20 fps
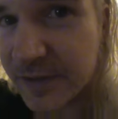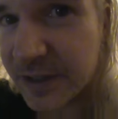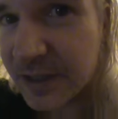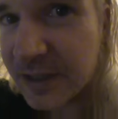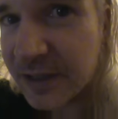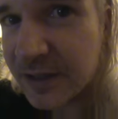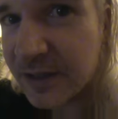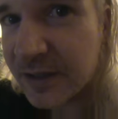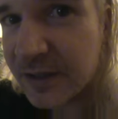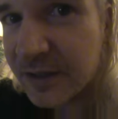
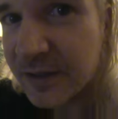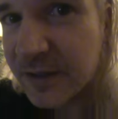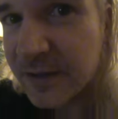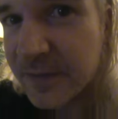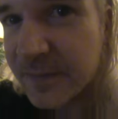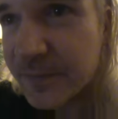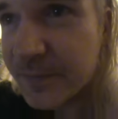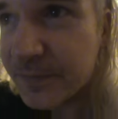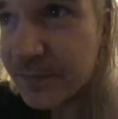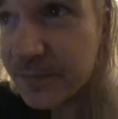there,
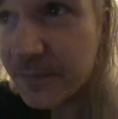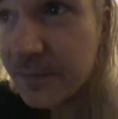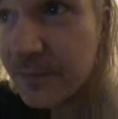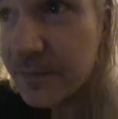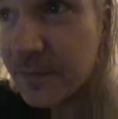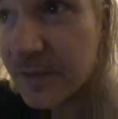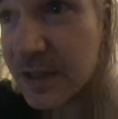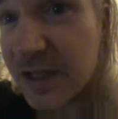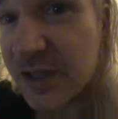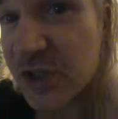
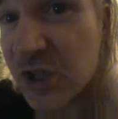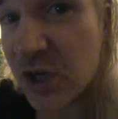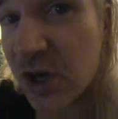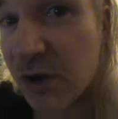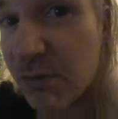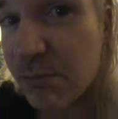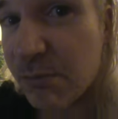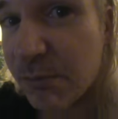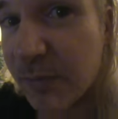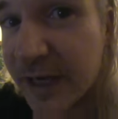it's all
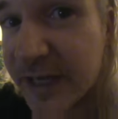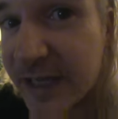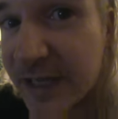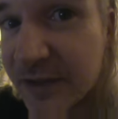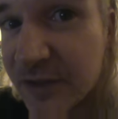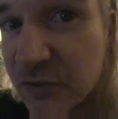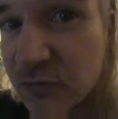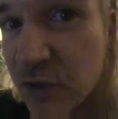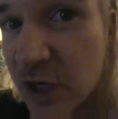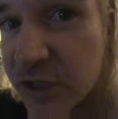money in
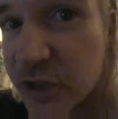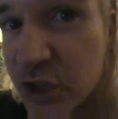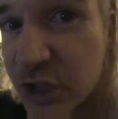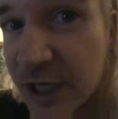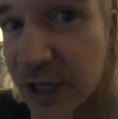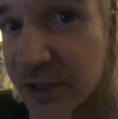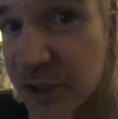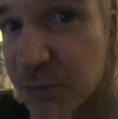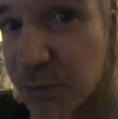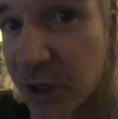the
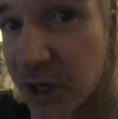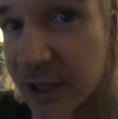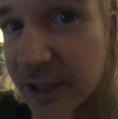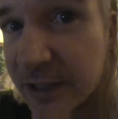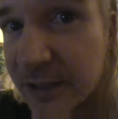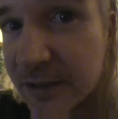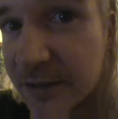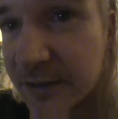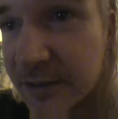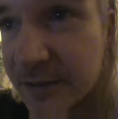Rothschild's pocket.